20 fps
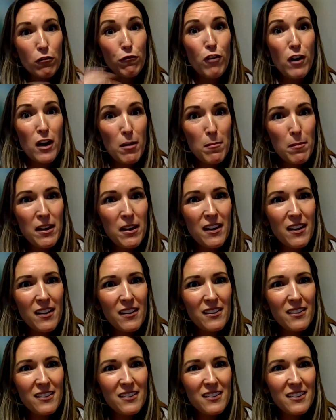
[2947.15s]

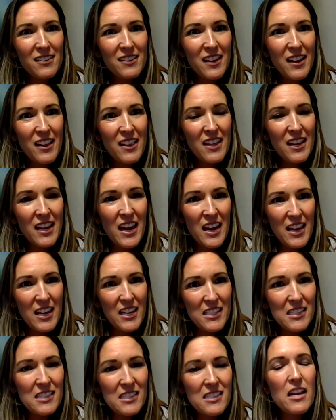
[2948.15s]
framing in the
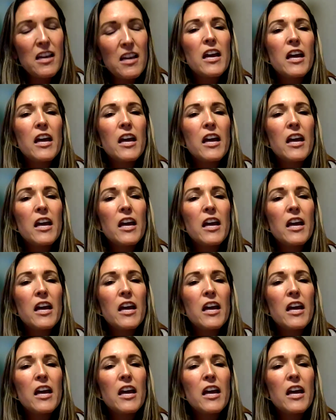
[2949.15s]
case.